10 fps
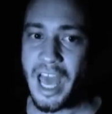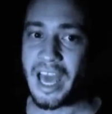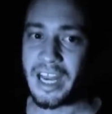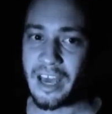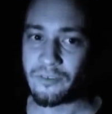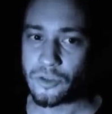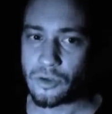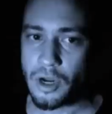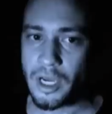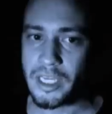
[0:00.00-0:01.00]
and have
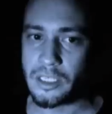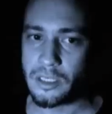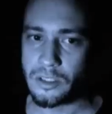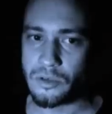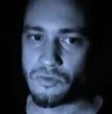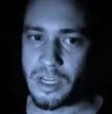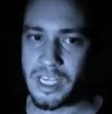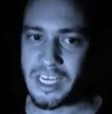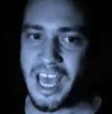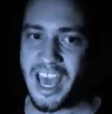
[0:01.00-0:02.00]
tried to
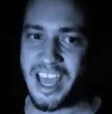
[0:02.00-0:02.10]
read